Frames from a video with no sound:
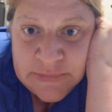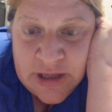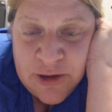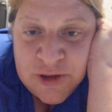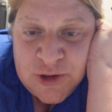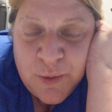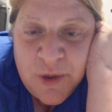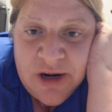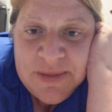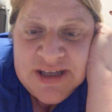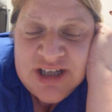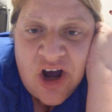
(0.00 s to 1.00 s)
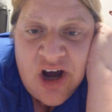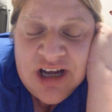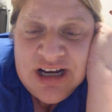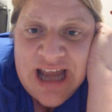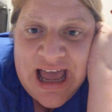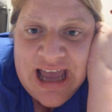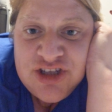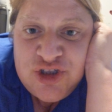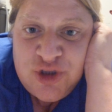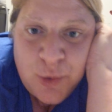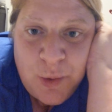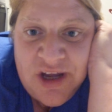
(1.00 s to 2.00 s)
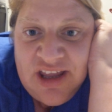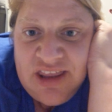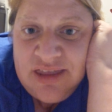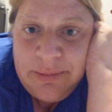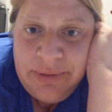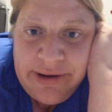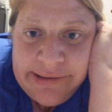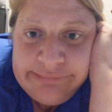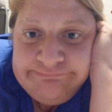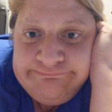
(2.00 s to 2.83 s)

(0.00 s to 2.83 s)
So we're going to be talking like doing the butt.